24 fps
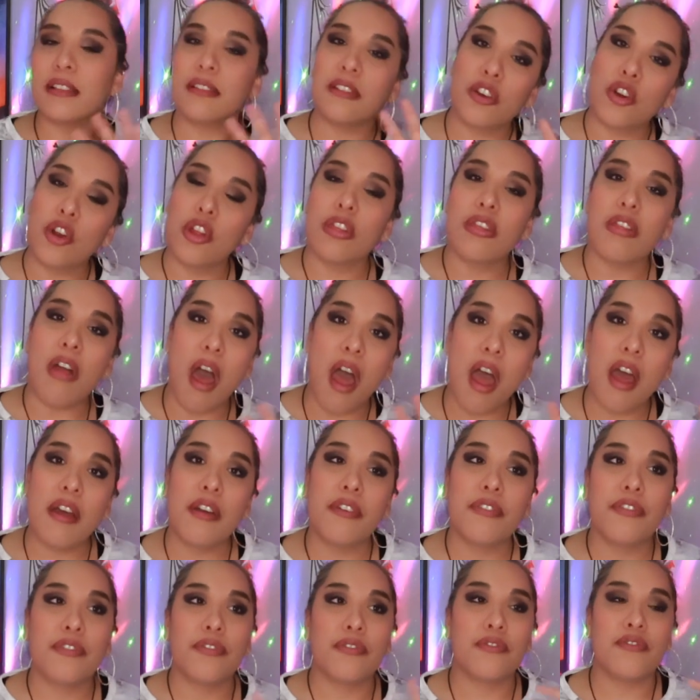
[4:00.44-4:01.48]
little
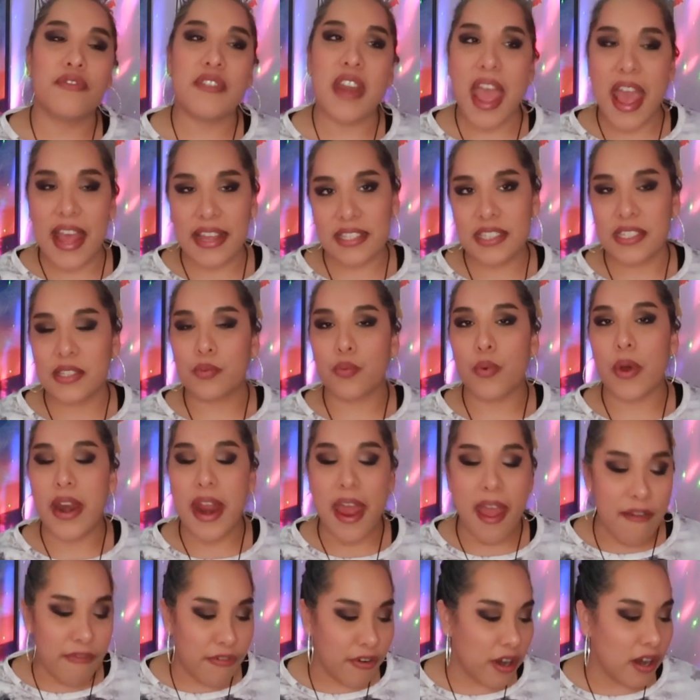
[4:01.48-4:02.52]
love nest,
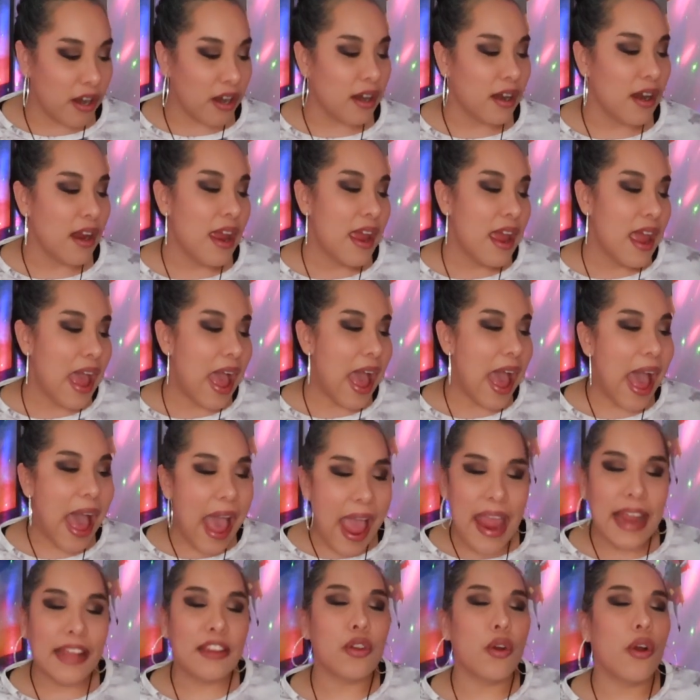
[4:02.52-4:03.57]
whatever.
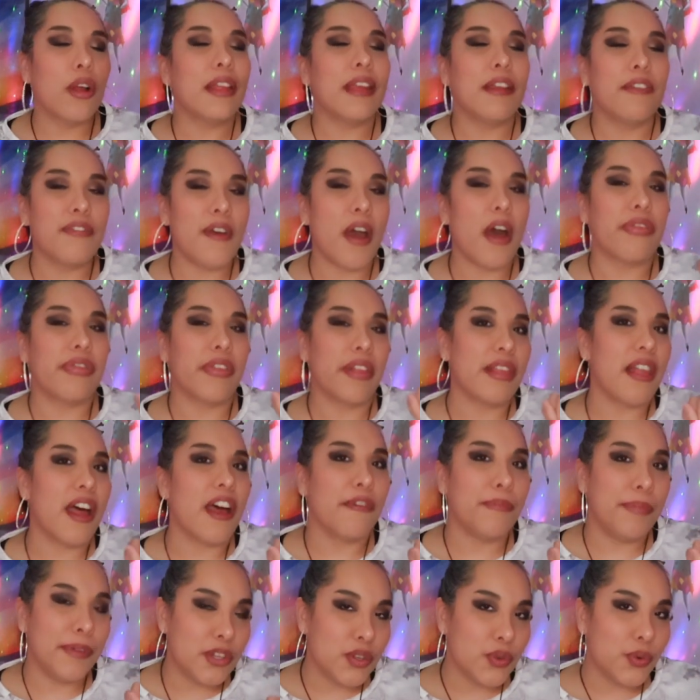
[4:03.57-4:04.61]
I totally felt the
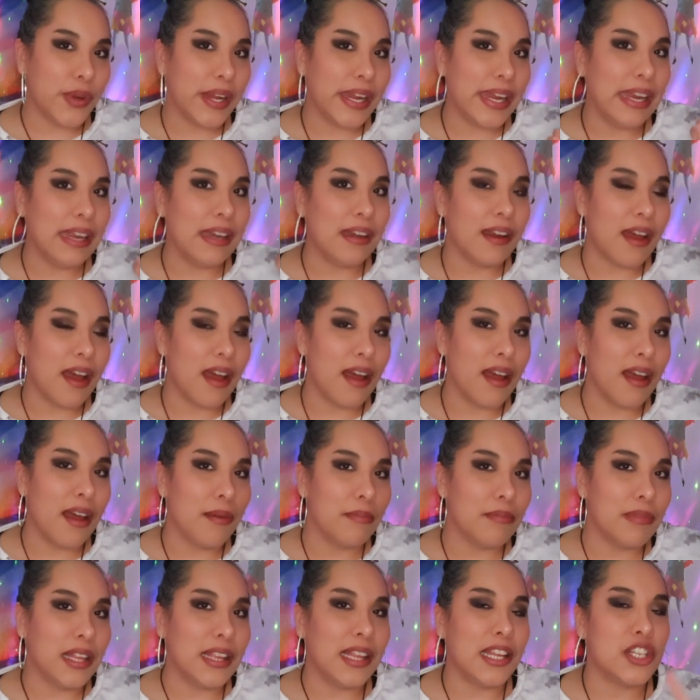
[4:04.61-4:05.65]
love between
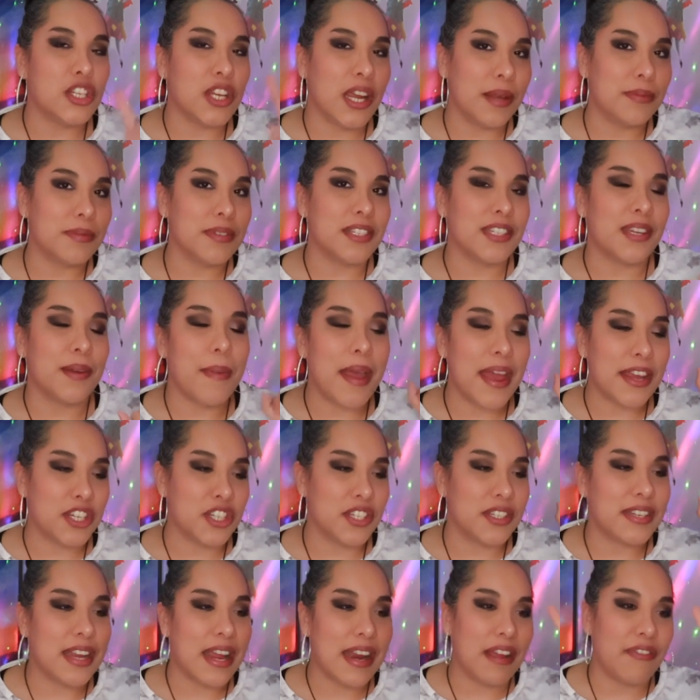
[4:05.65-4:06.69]
Lily James and Sebastian
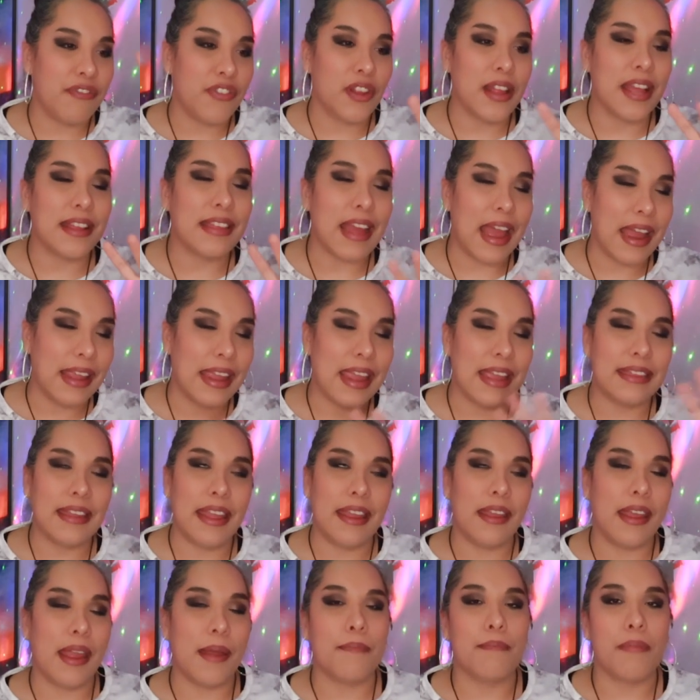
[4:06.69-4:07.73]
Stan. I feel like, again,
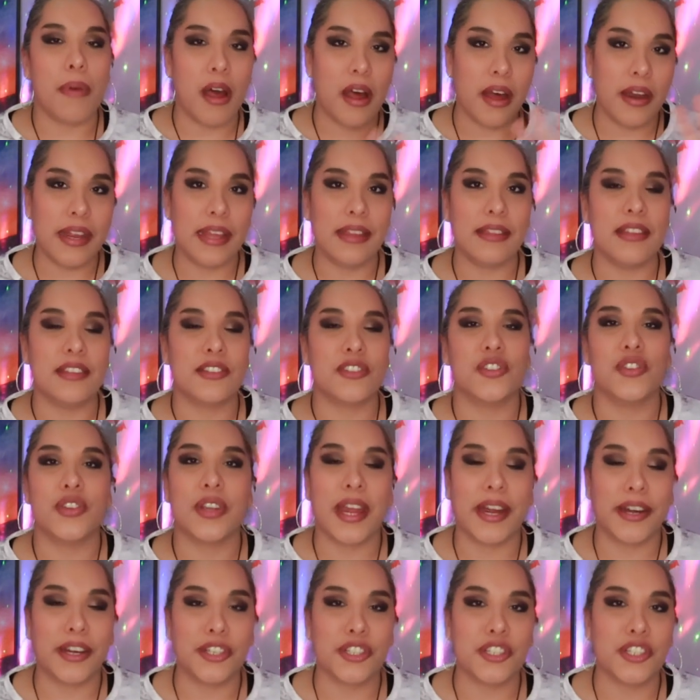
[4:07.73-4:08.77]
they embodied these two
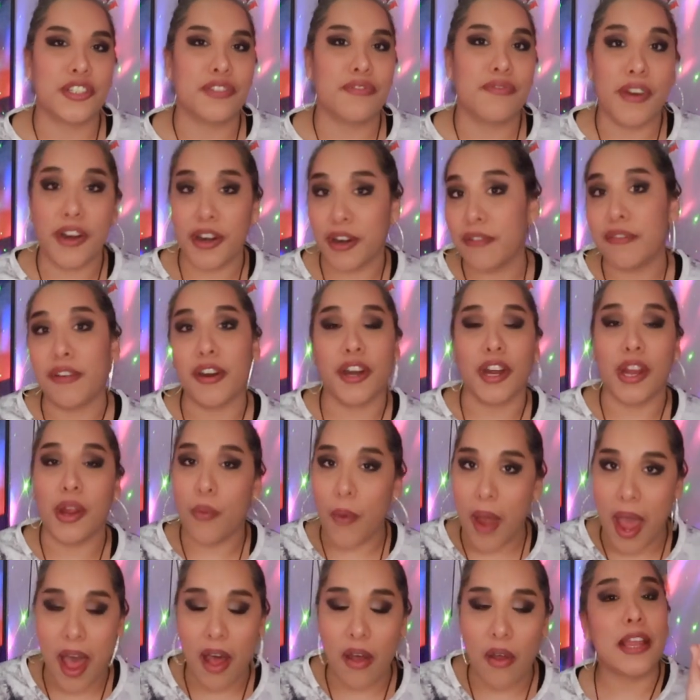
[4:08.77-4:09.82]
characters very, very
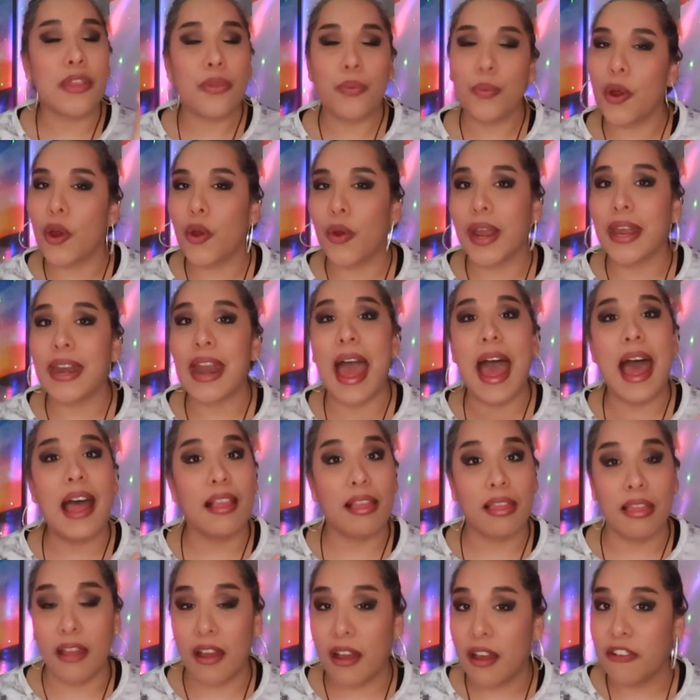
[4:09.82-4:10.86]
well. Seth Rogen, I
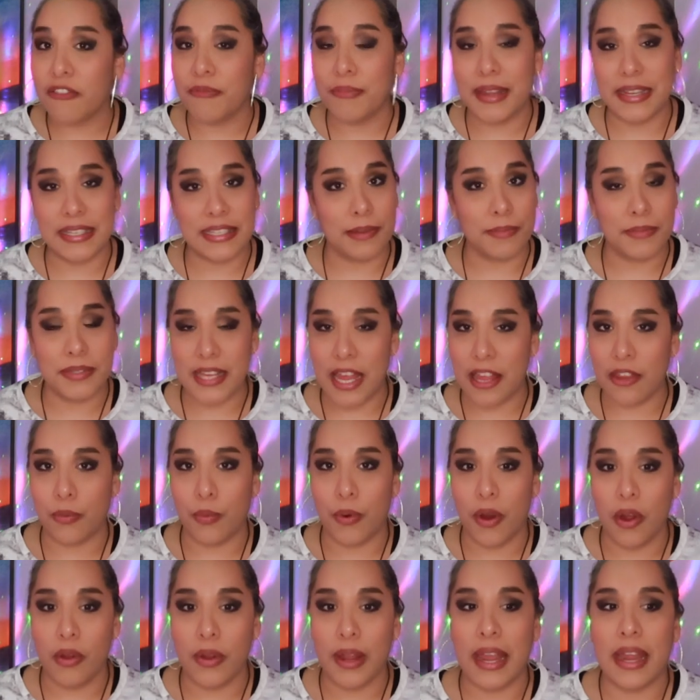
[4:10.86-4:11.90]
love me some Seth
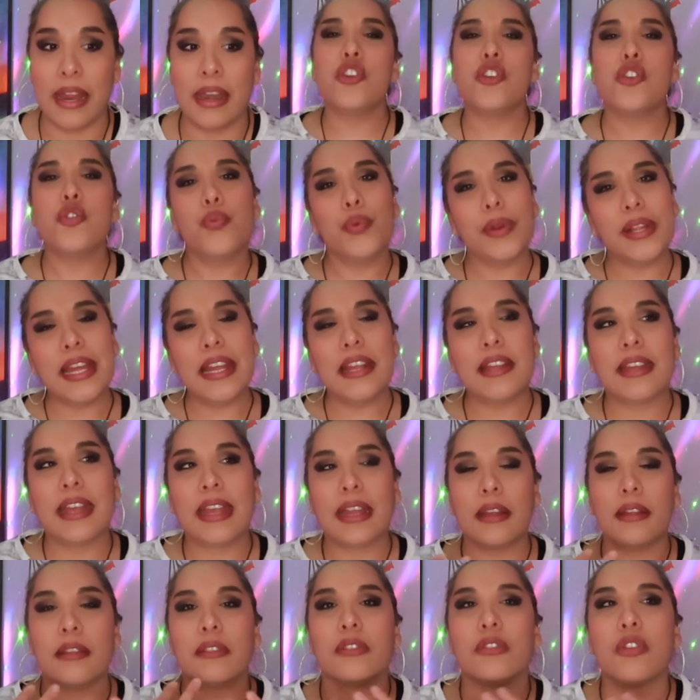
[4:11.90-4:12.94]
Rogen. You really
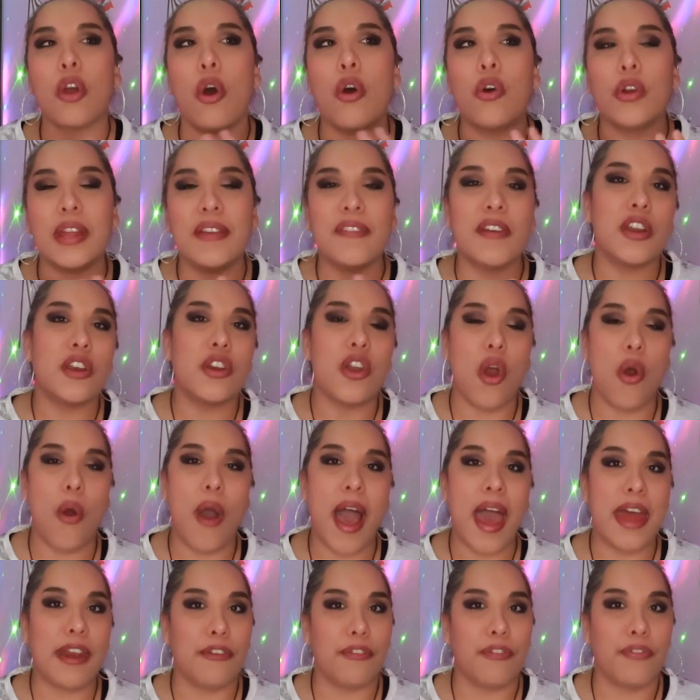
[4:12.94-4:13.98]
don't even know
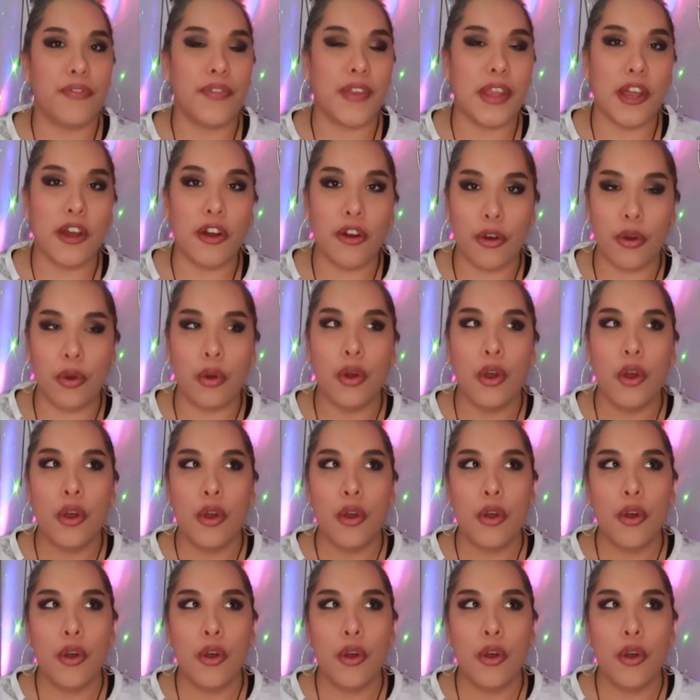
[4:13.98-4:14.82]
how to feel